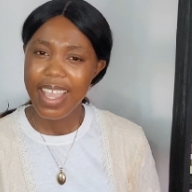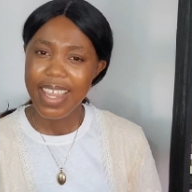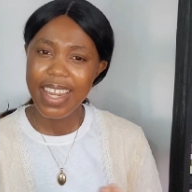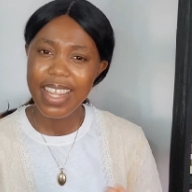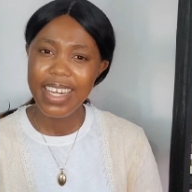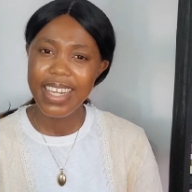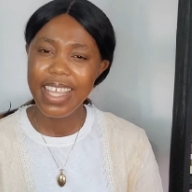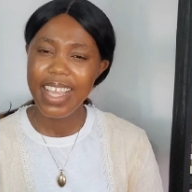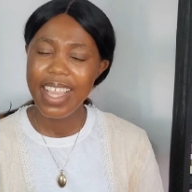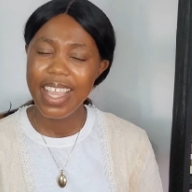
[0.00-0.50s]

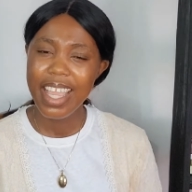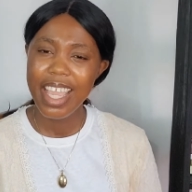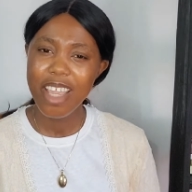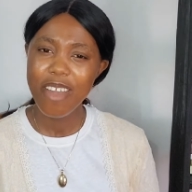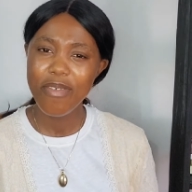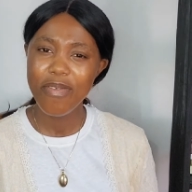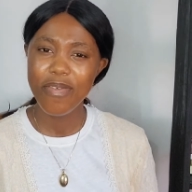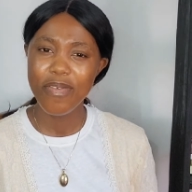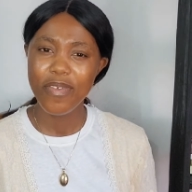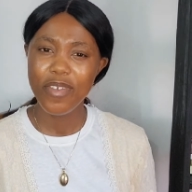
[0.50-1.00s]
Then
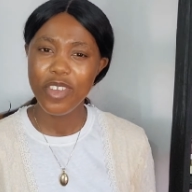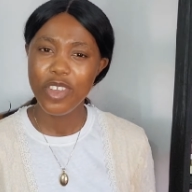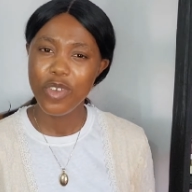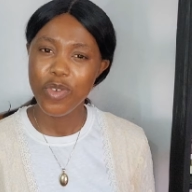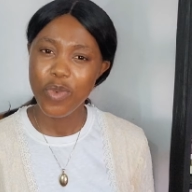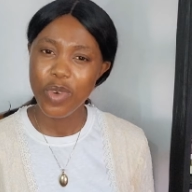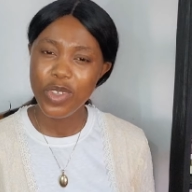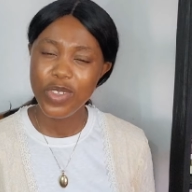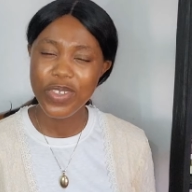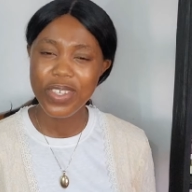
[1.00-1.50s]
if
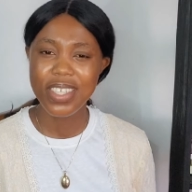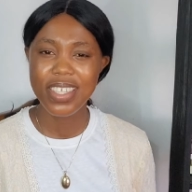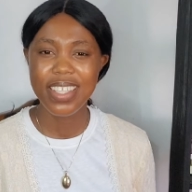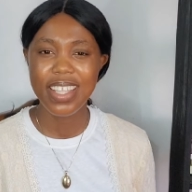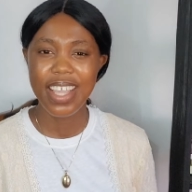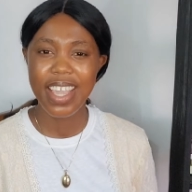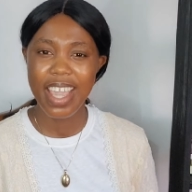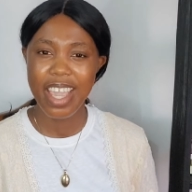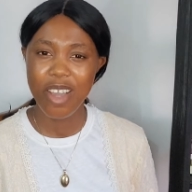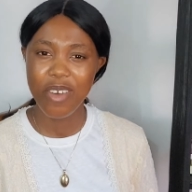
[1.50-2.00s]
you want to
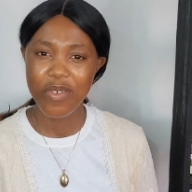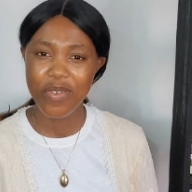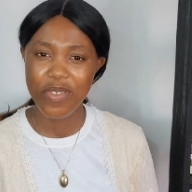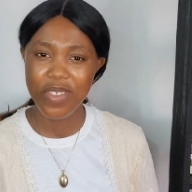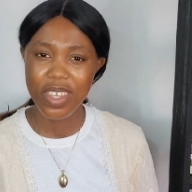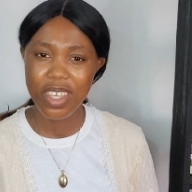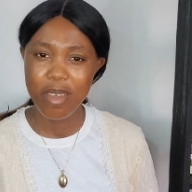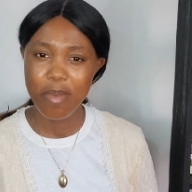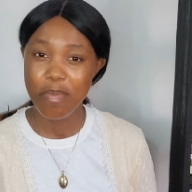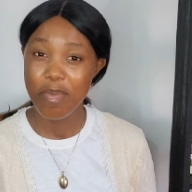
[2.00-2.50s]
stay
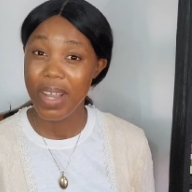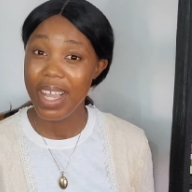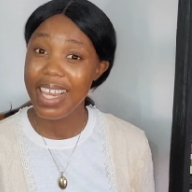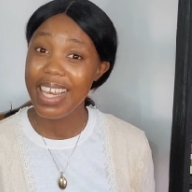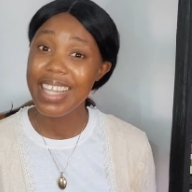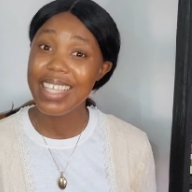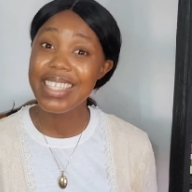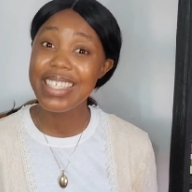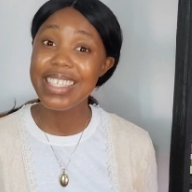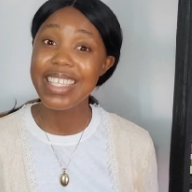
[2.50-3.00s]
healthy,
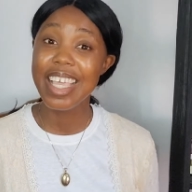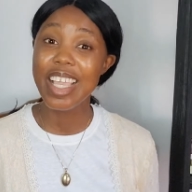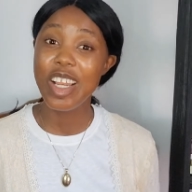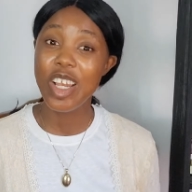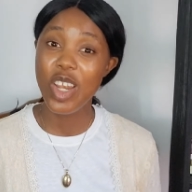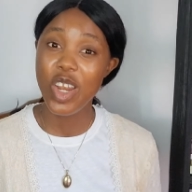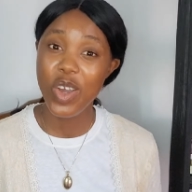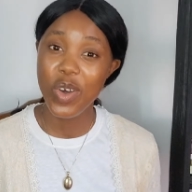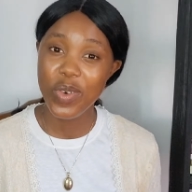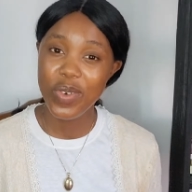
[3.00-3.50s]
balance
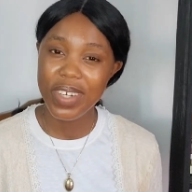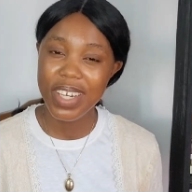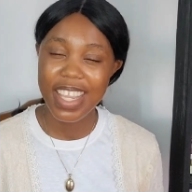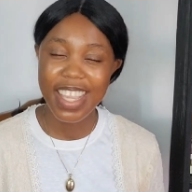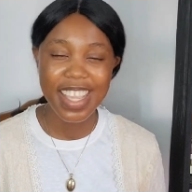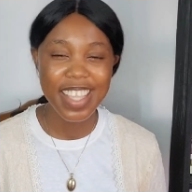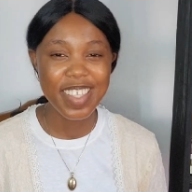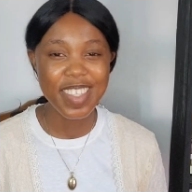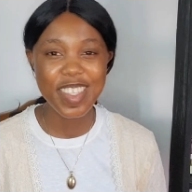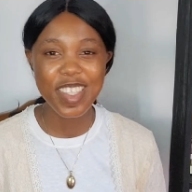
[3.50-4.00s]
alone
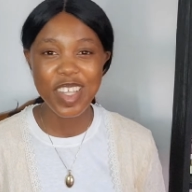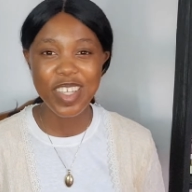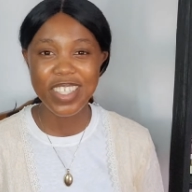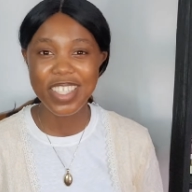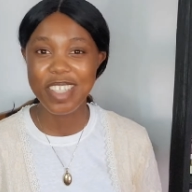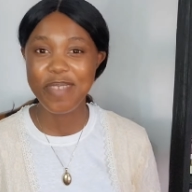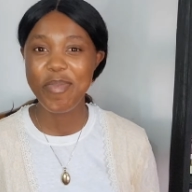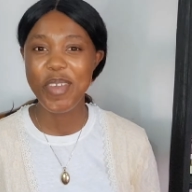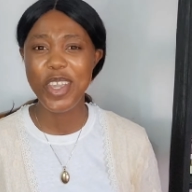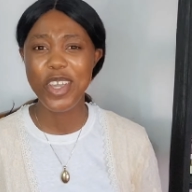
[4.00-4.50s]
is
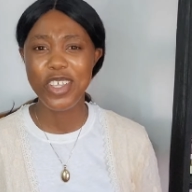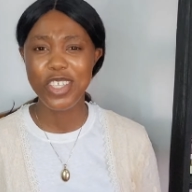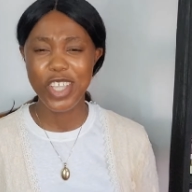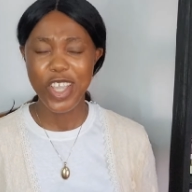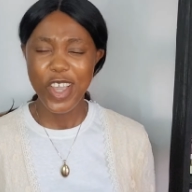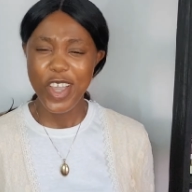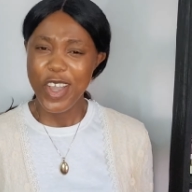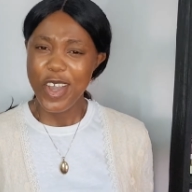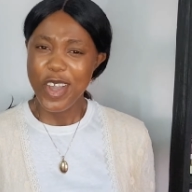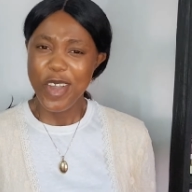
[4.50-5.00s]
not it, because
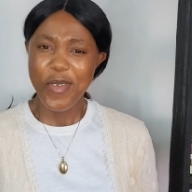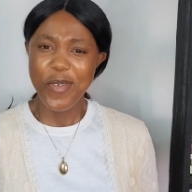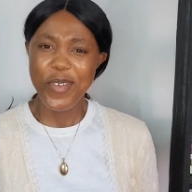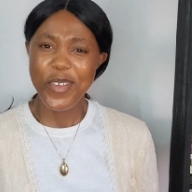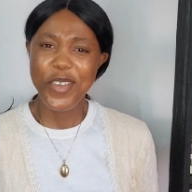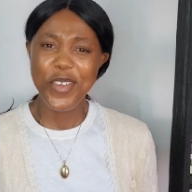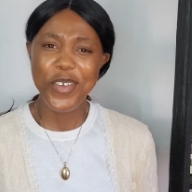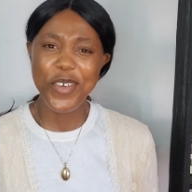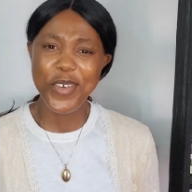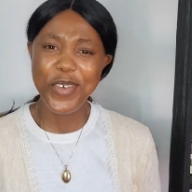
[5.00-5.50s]

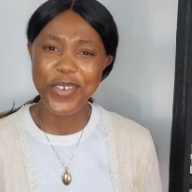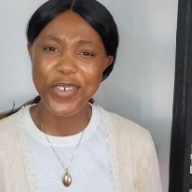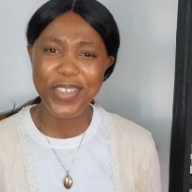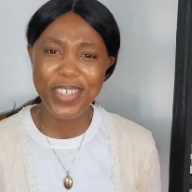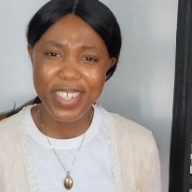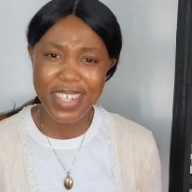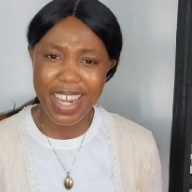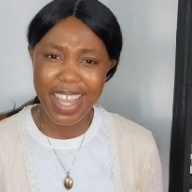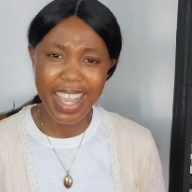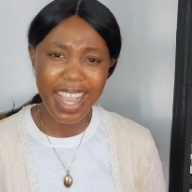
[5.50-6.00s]
you
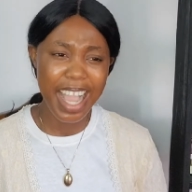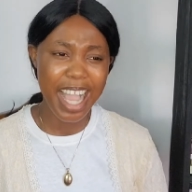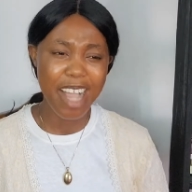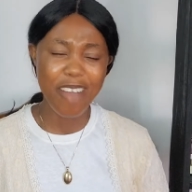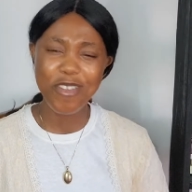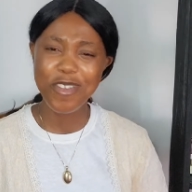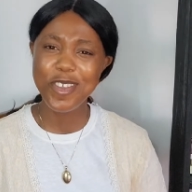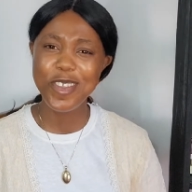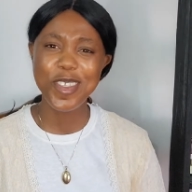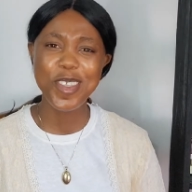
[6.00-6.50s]
could not
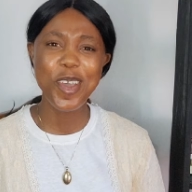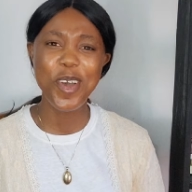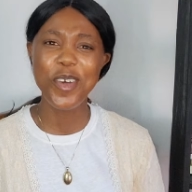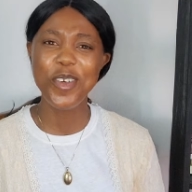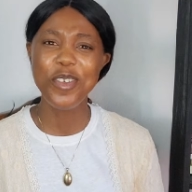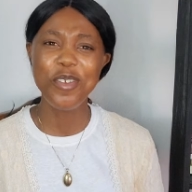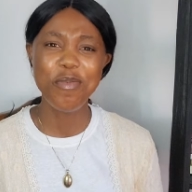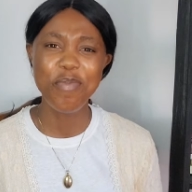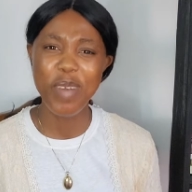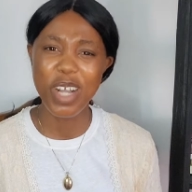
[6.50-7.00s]
have
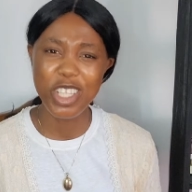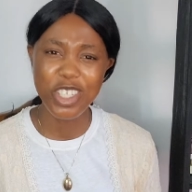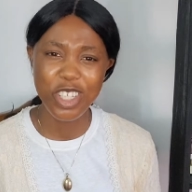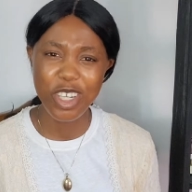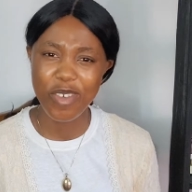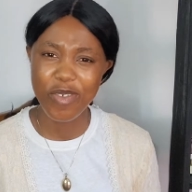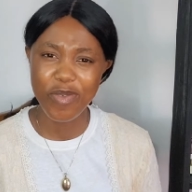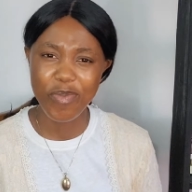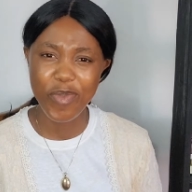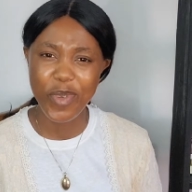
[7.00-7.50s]
so much
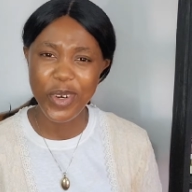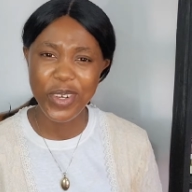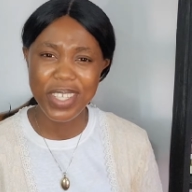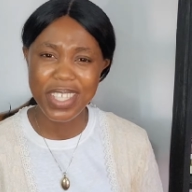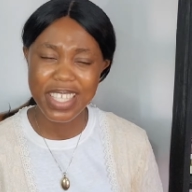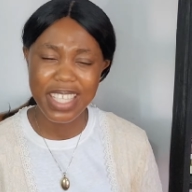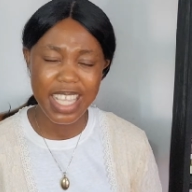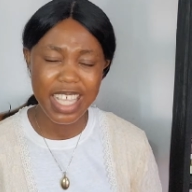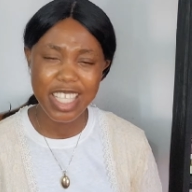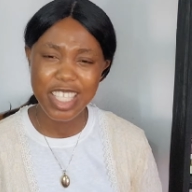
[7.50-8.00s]
of
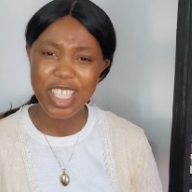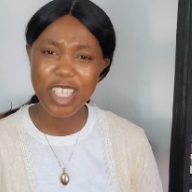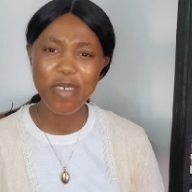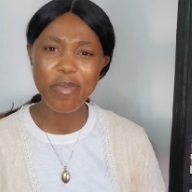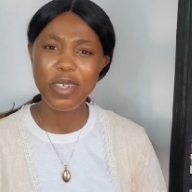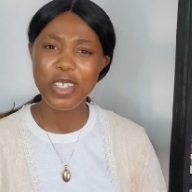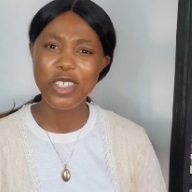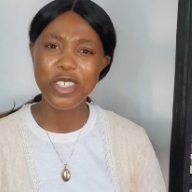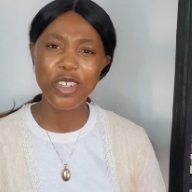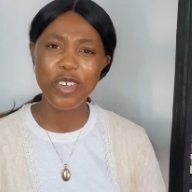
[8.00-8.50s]
protein, so
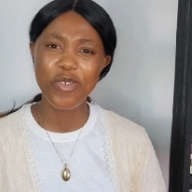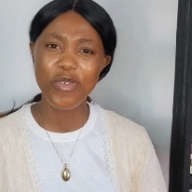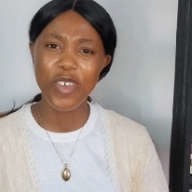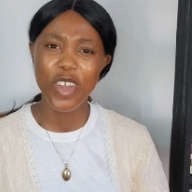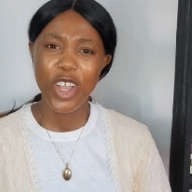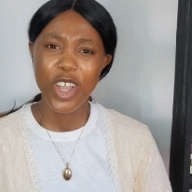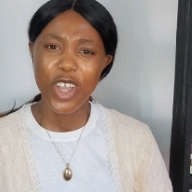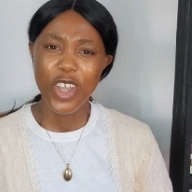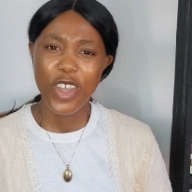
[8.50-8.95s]
much of